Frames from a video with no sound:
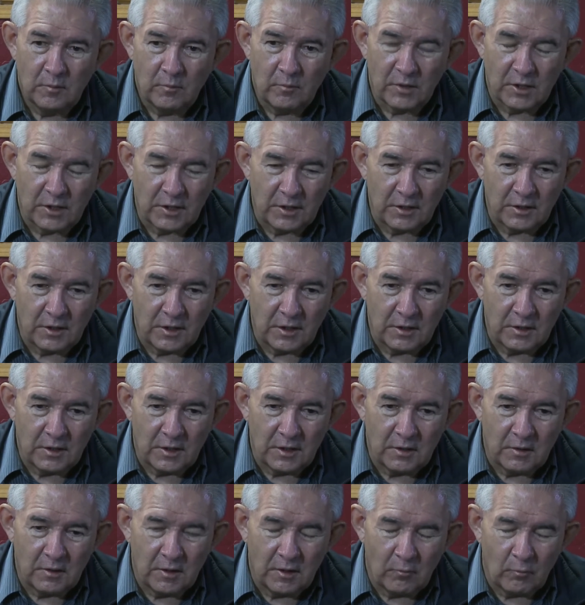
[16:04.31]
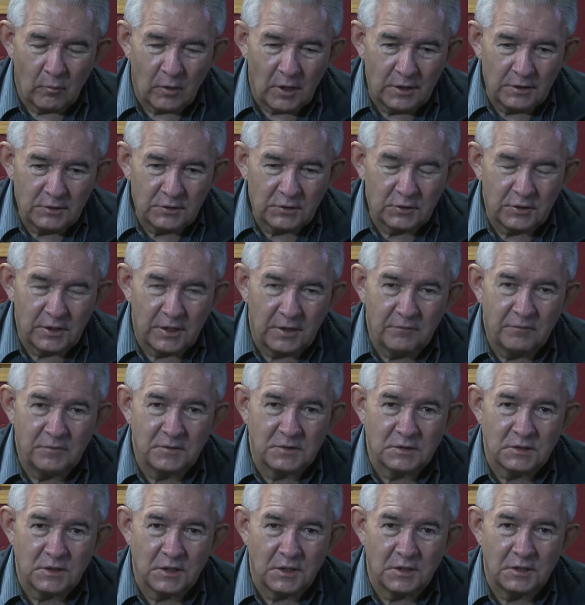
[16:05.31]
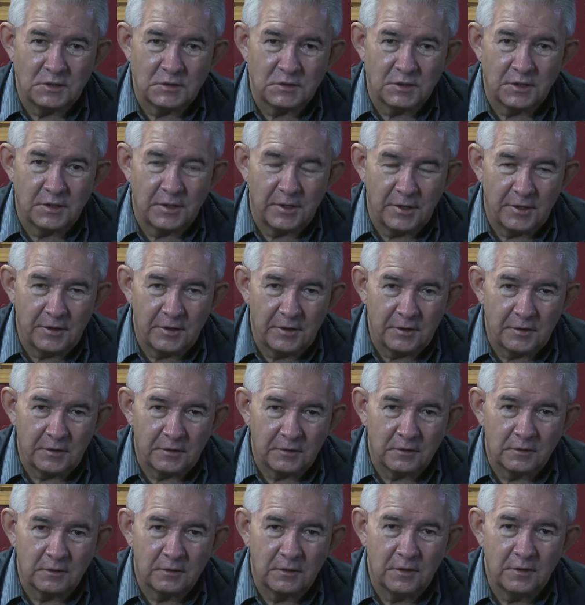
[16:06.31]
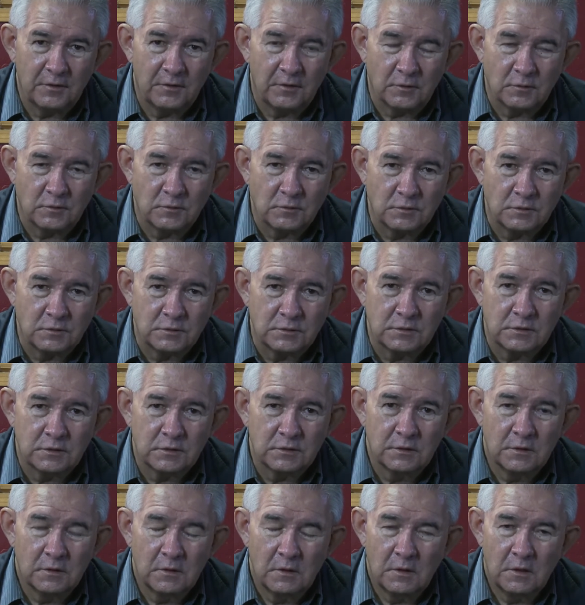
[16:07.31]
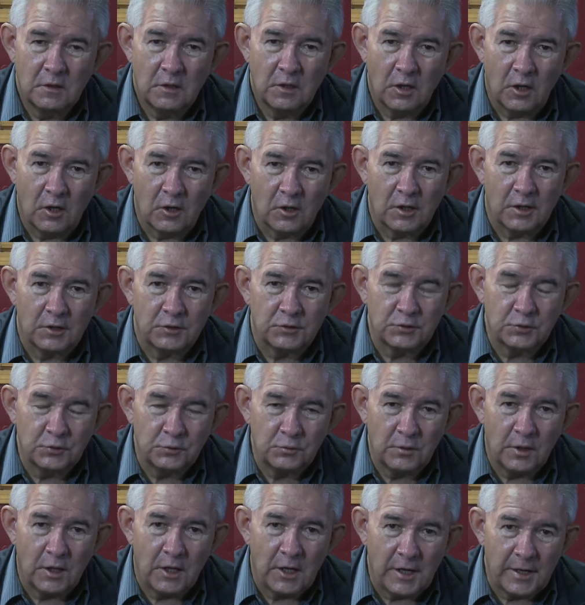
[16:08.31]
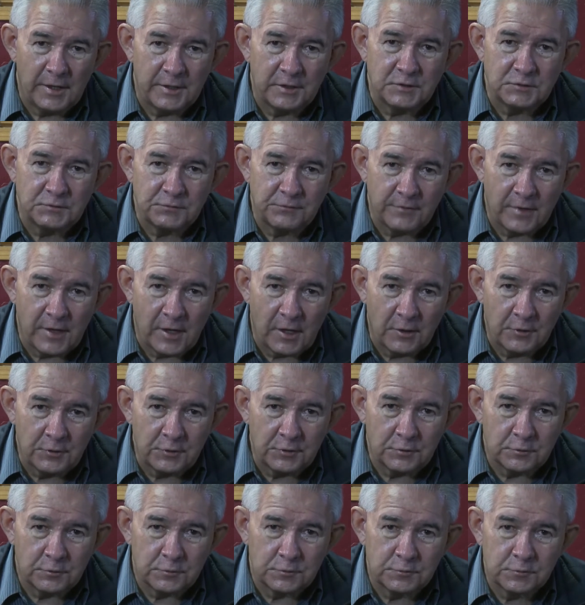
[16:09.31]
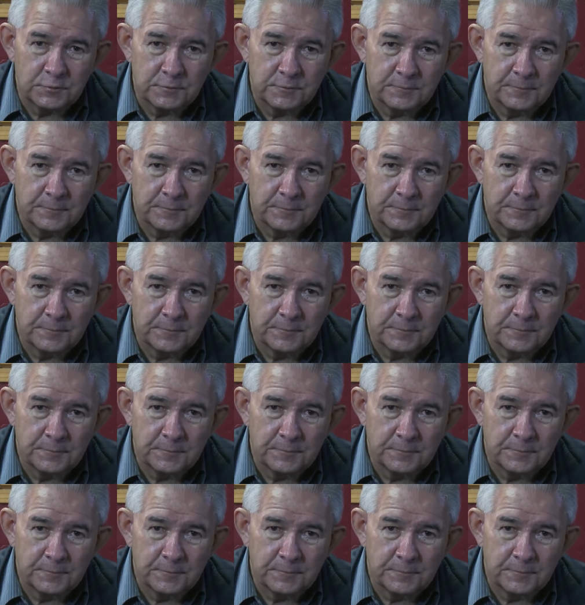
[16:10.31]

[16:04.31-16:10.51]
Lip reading: But I want to emphasize again, those are our two highest values: